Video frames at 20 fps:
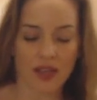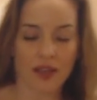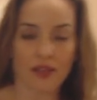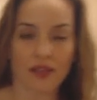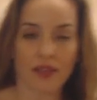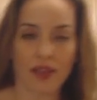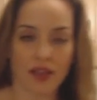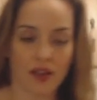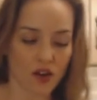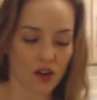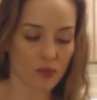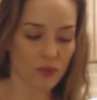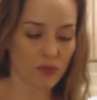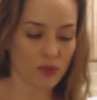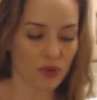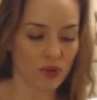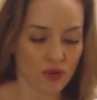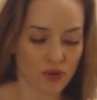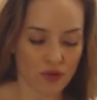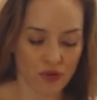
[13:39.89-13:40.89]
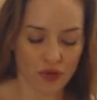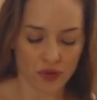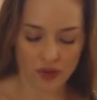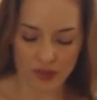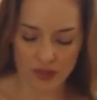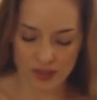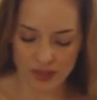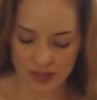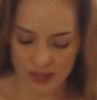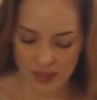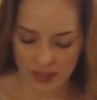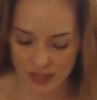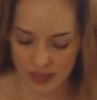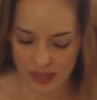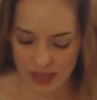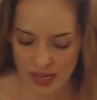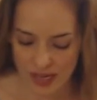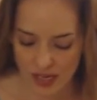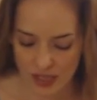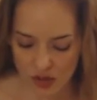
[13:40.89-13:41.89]
and they are beautiful
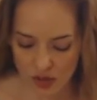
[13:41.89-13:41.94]
indeed.